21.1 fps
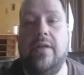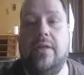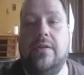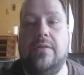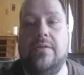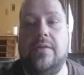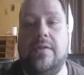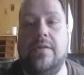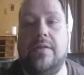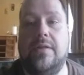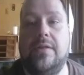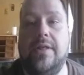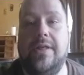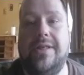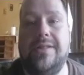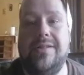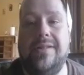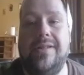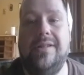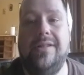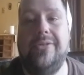video. So this is, I
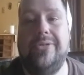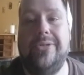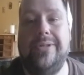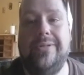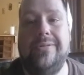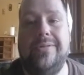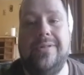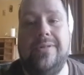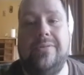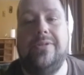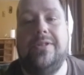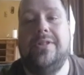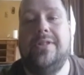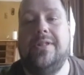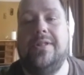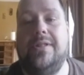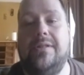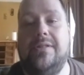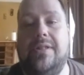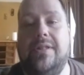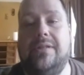guess, the intro. Is that is
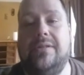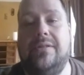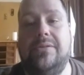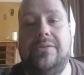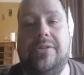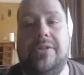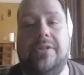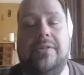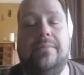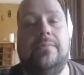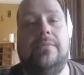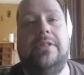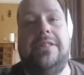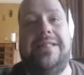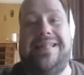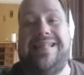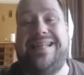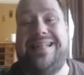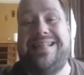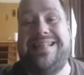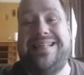that a technical term?
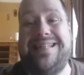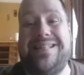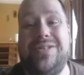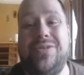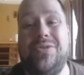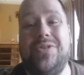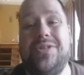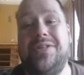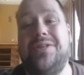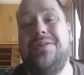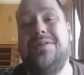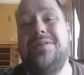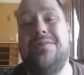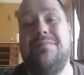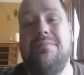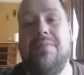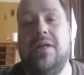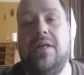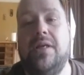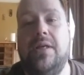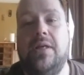Technical
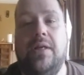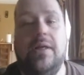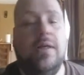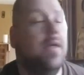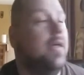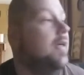term.